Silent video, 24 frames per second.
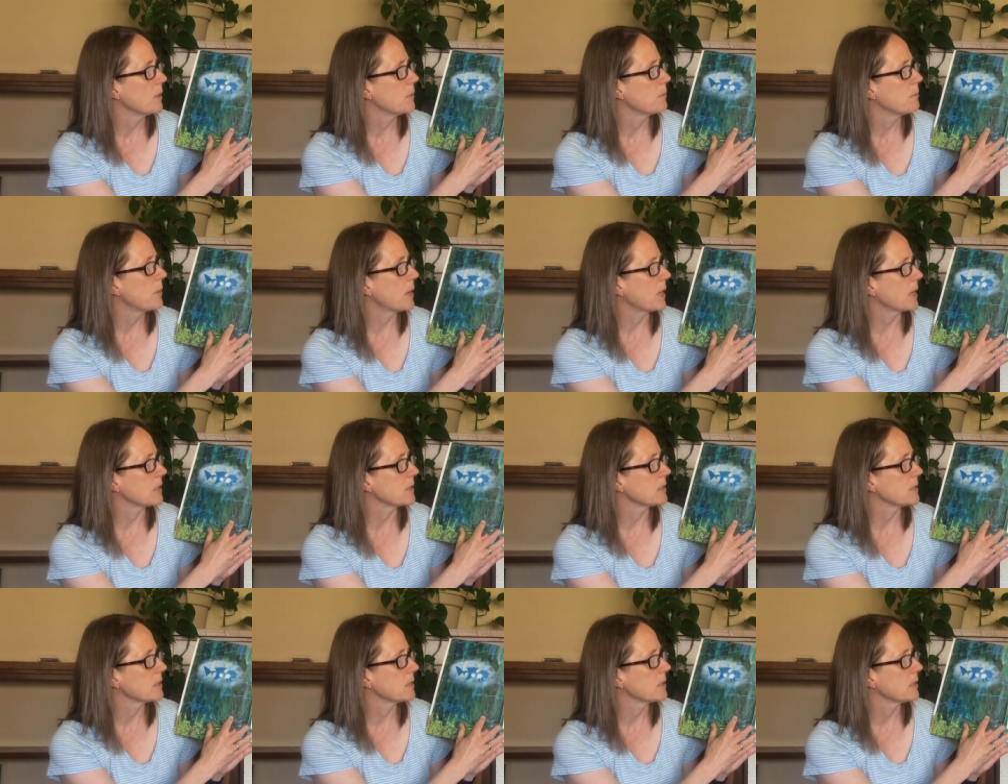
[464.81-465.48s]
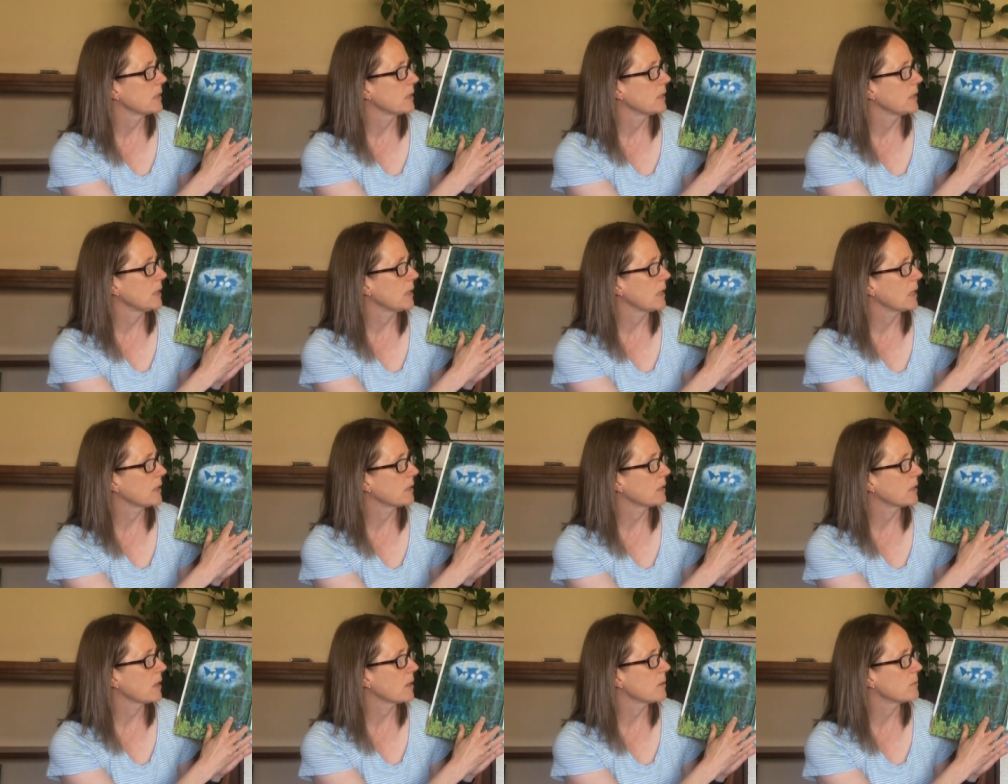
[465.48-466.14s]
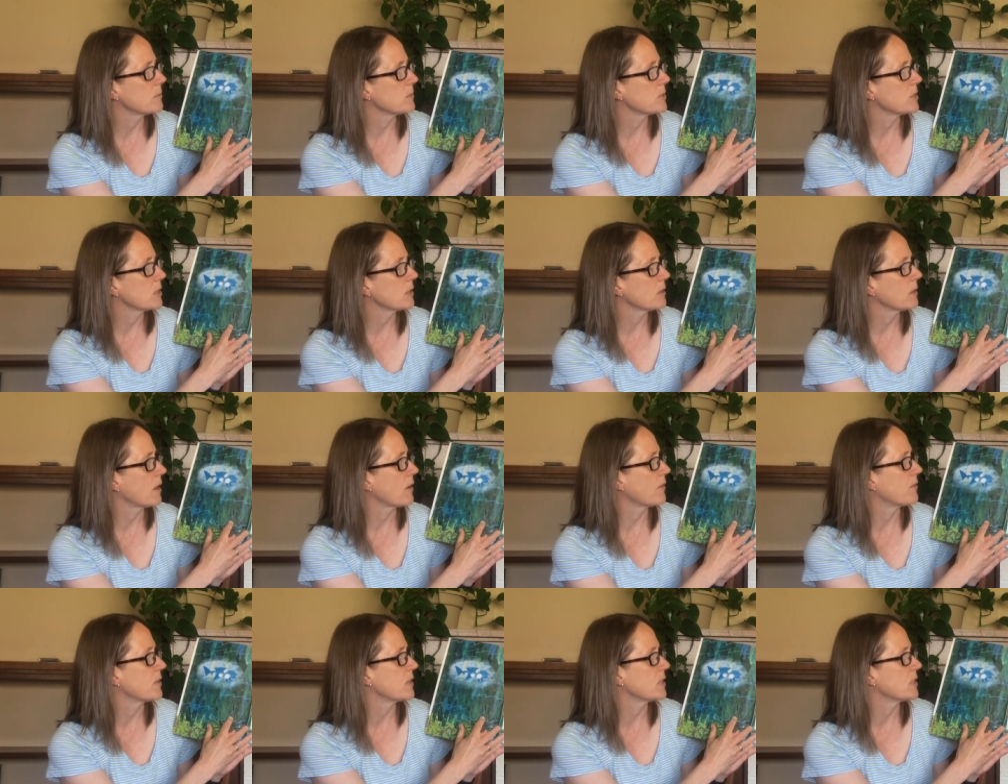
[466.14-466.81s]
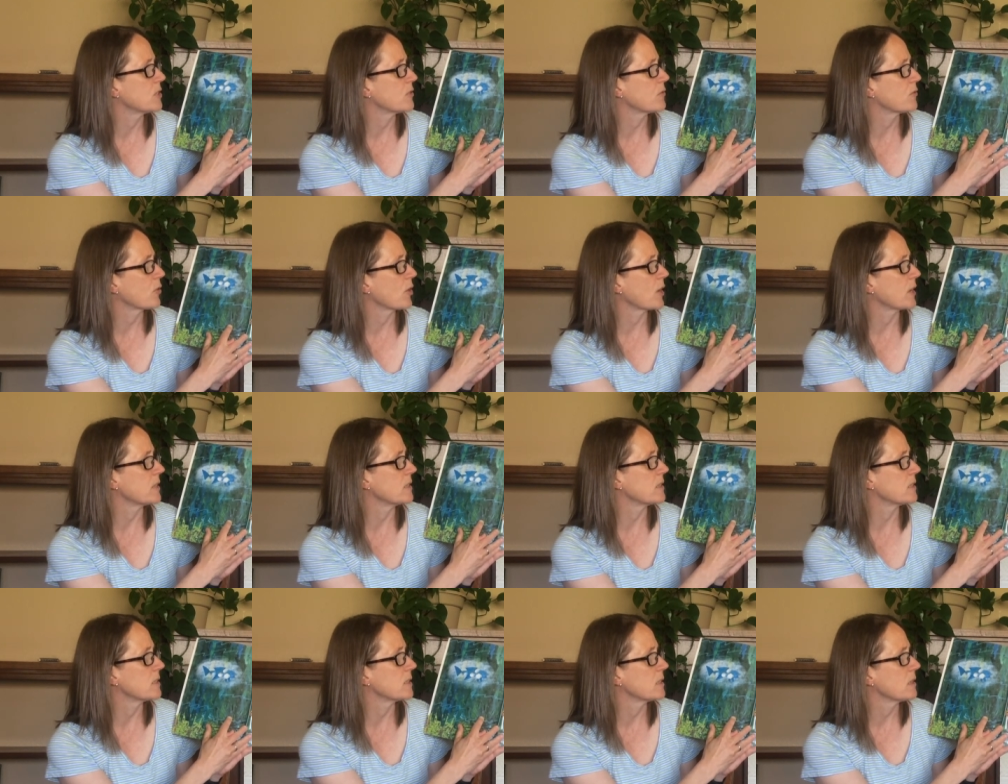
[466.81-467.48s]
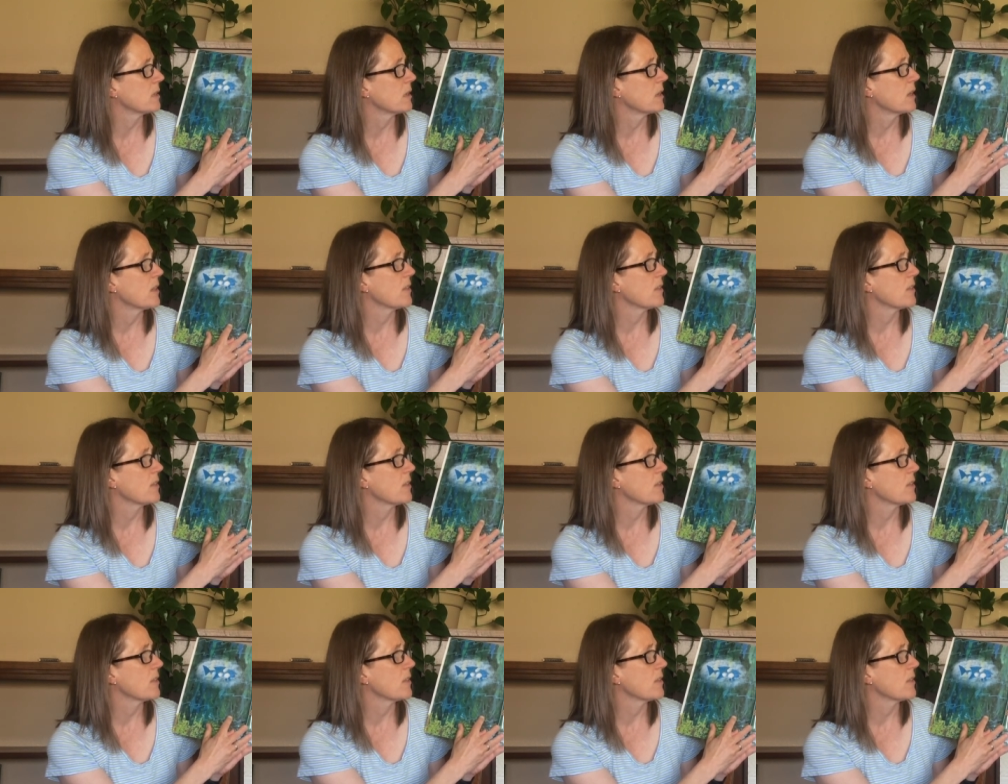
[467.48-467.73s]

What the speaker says: But he had come to love his friends,